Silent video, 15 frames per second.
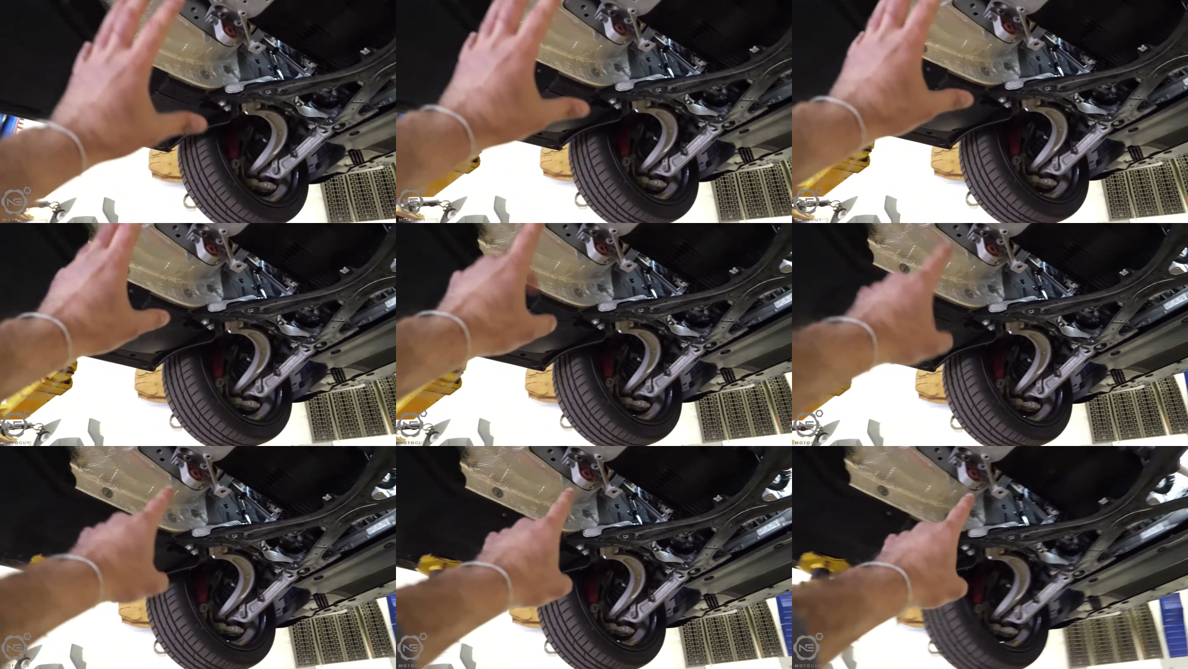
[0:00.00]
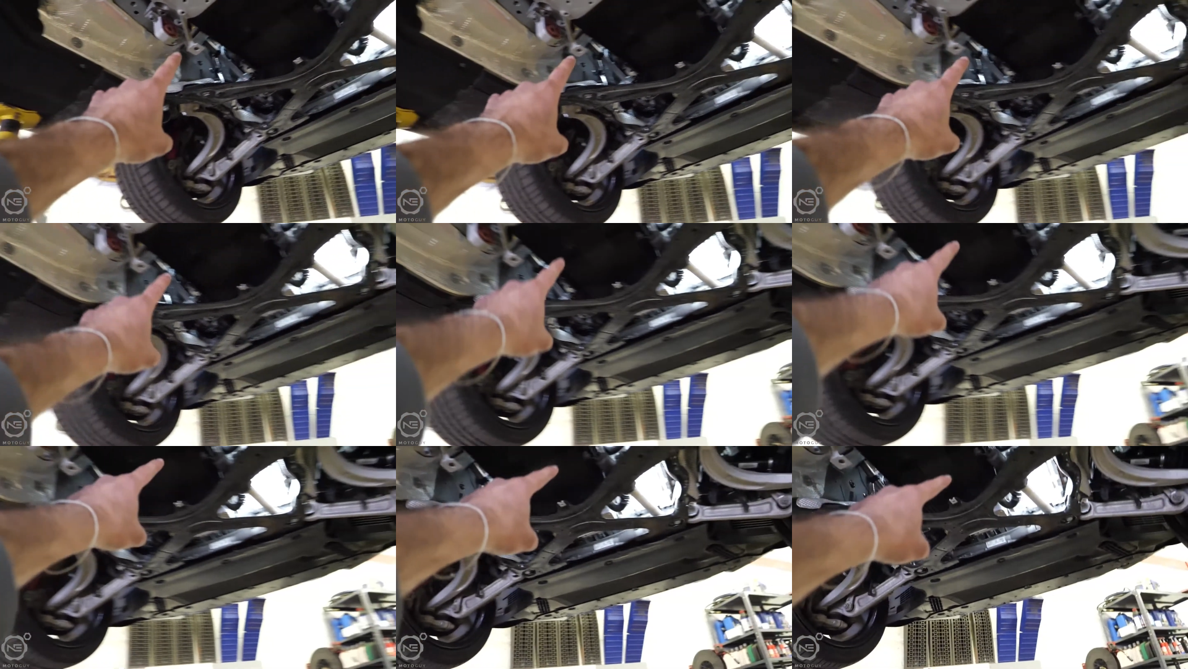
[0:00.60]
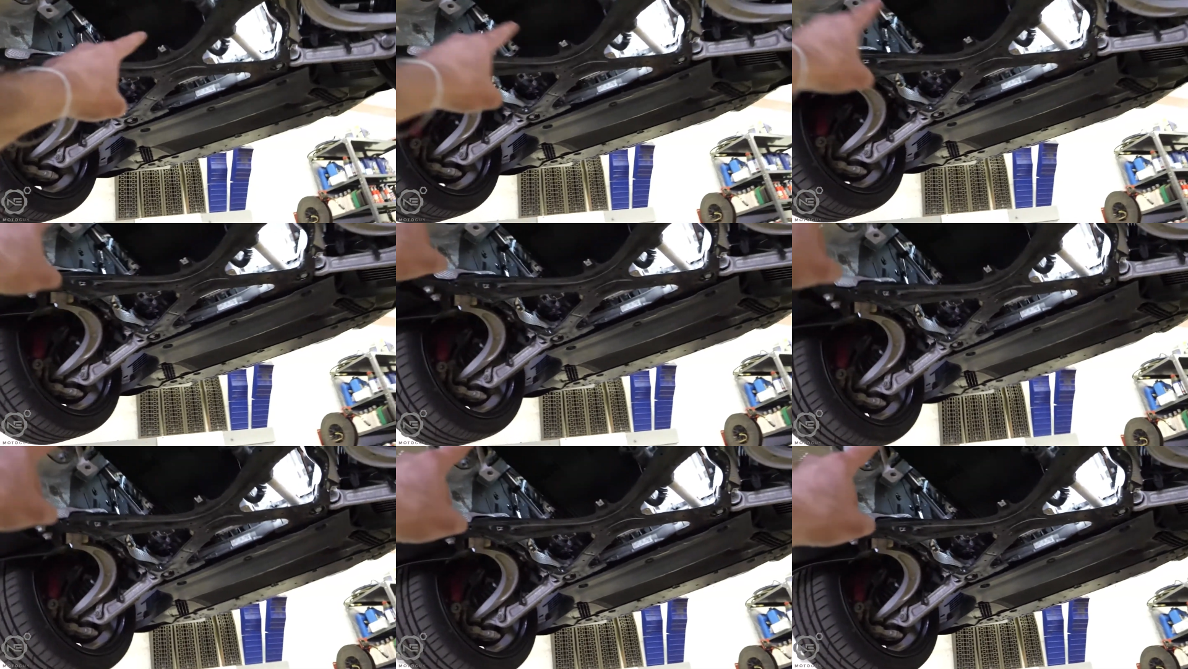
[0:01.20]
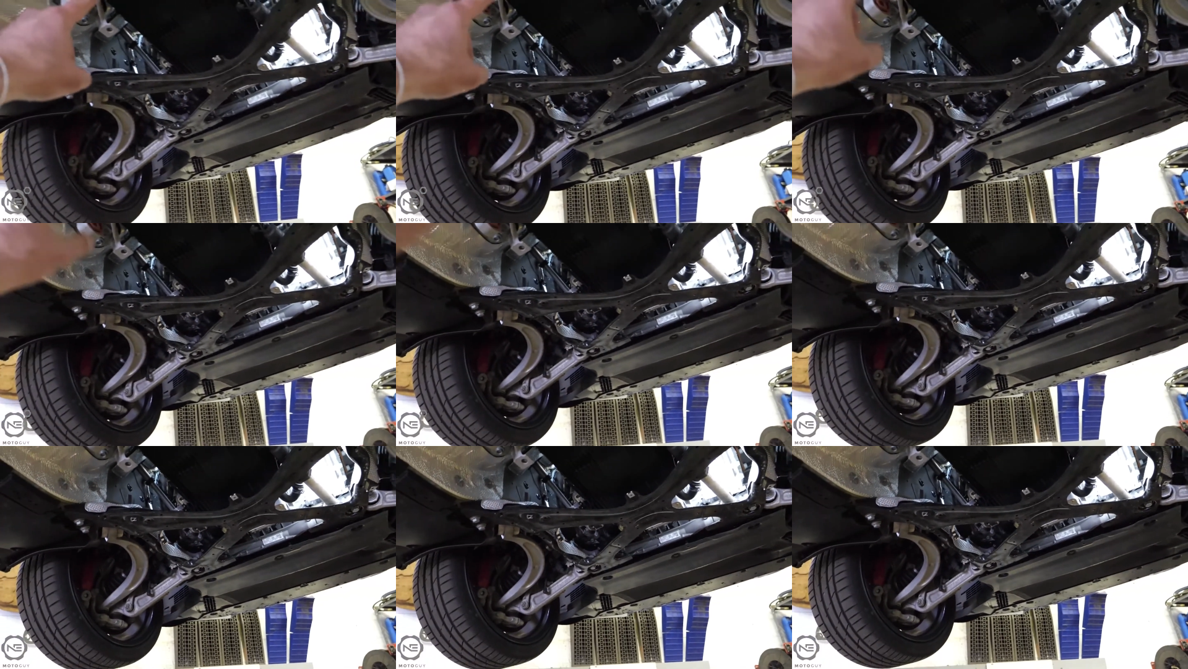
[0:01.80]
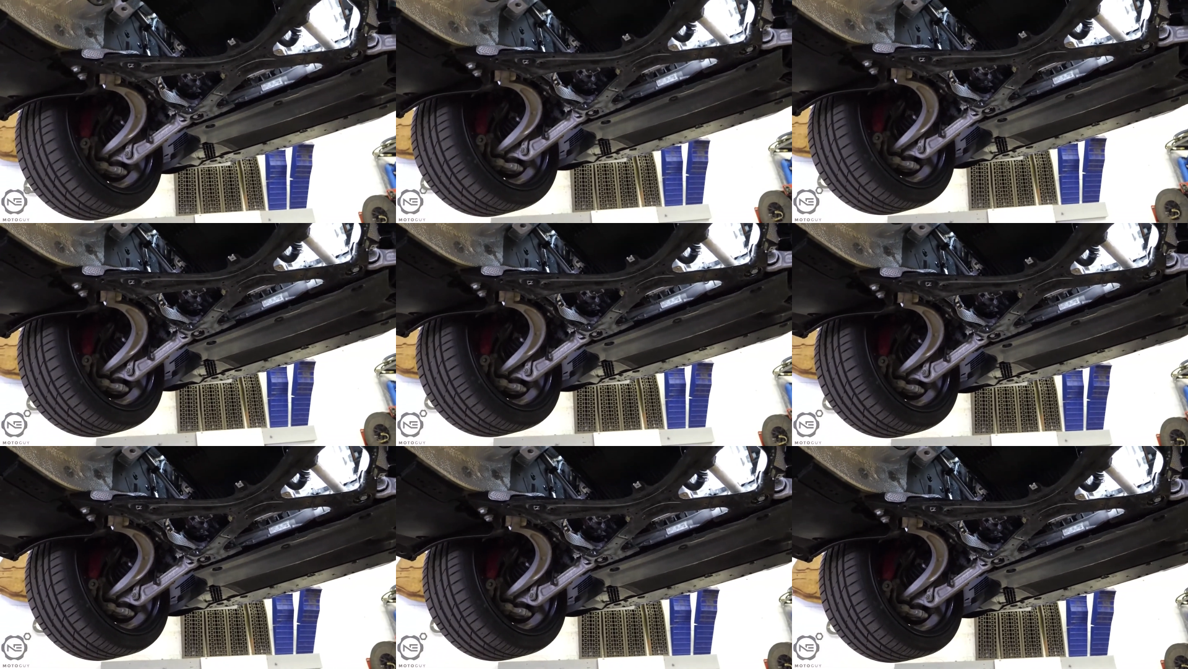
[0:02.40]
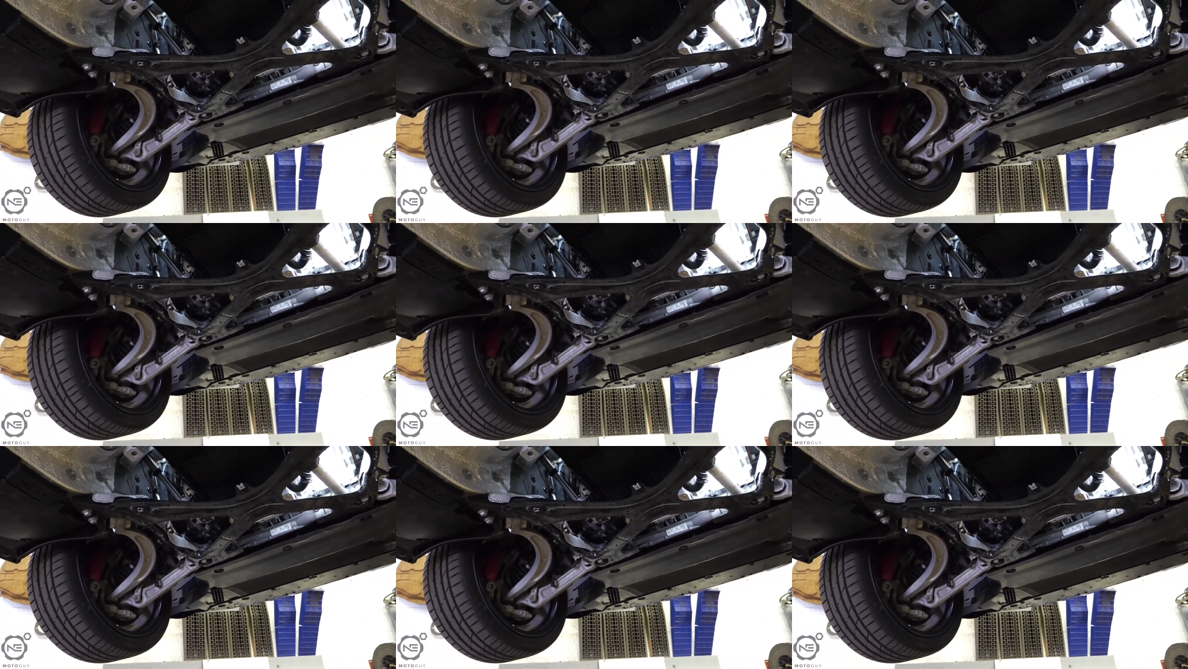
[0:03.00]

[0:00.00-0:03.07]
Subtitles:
[unreadable: no face in view]